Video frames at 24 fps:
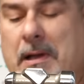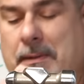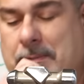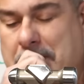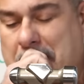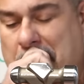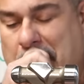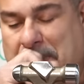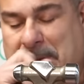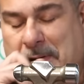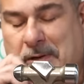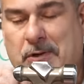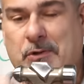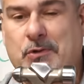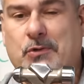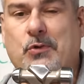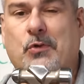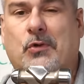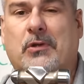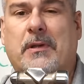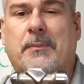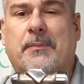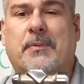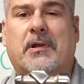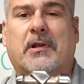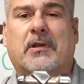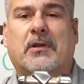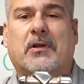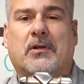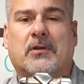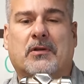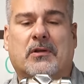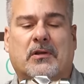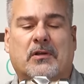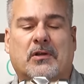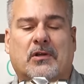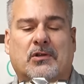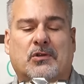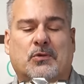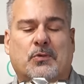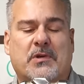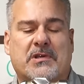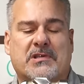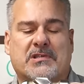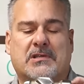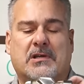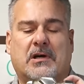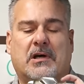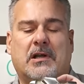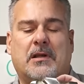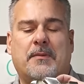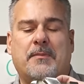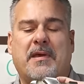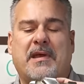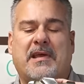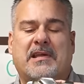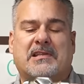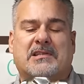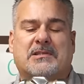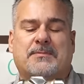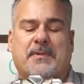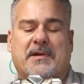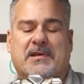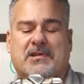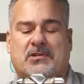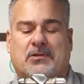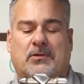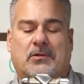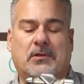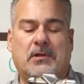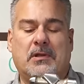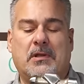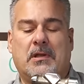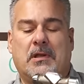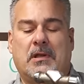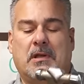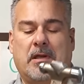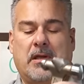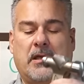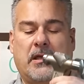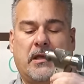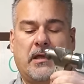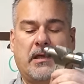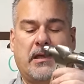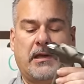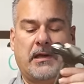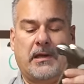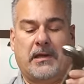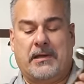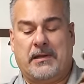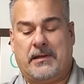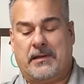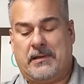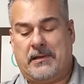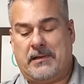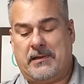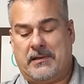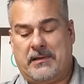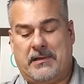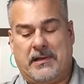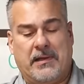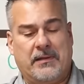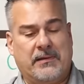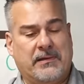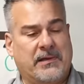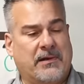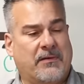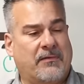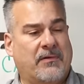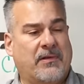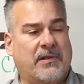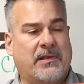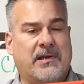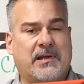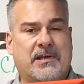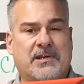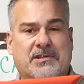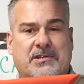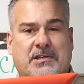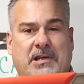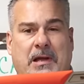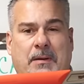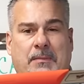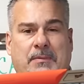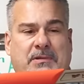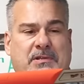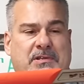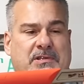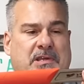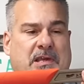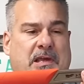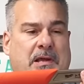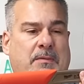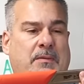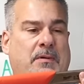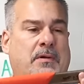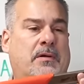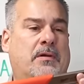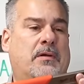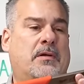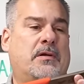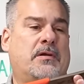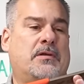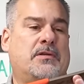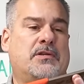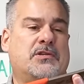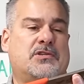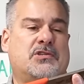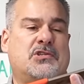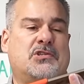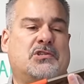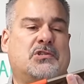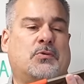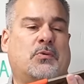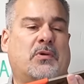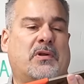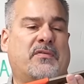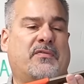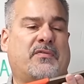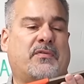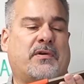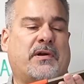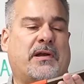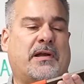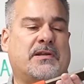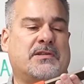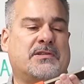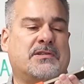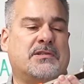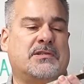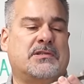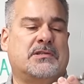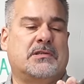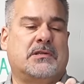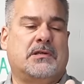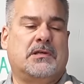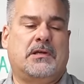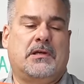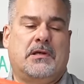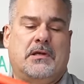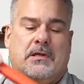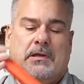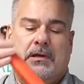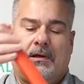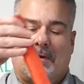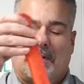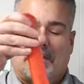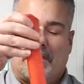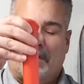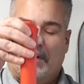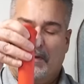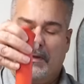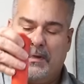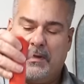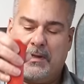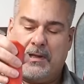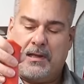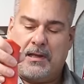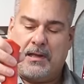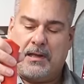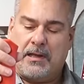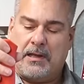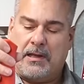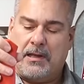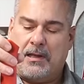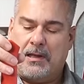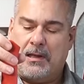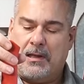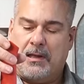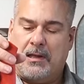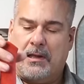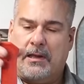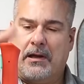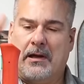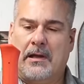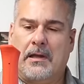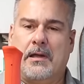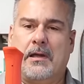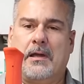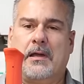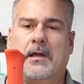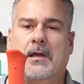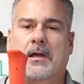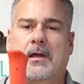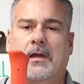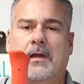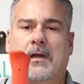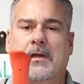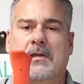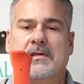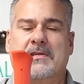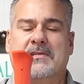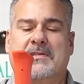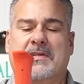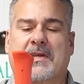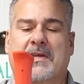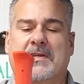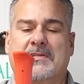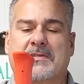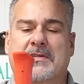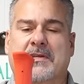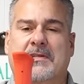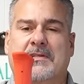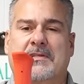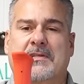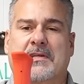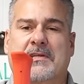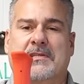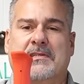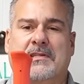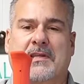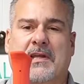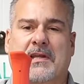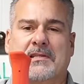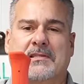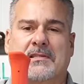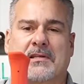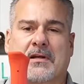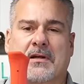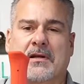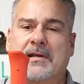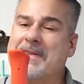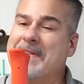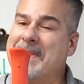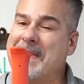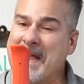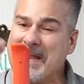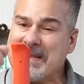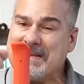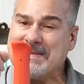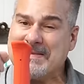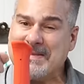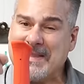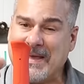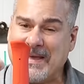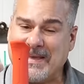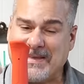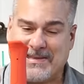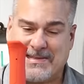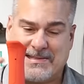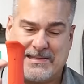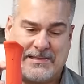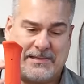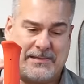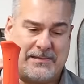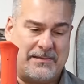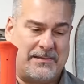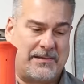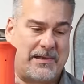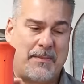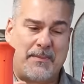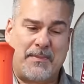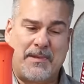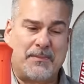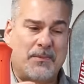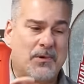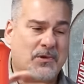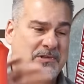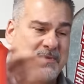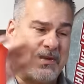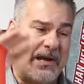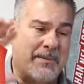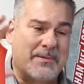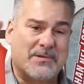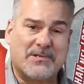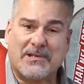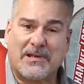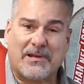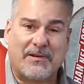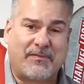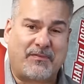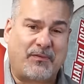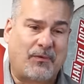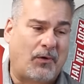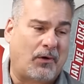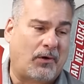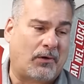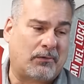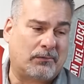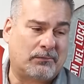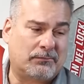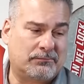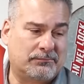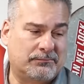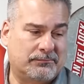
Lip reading: comes out with a new tool, they put a little twist on it, make it special. And they did a really nice job with this hammer. This is 24 ounces. And it stands there. That's nice. I mean, most hammers are going to fall.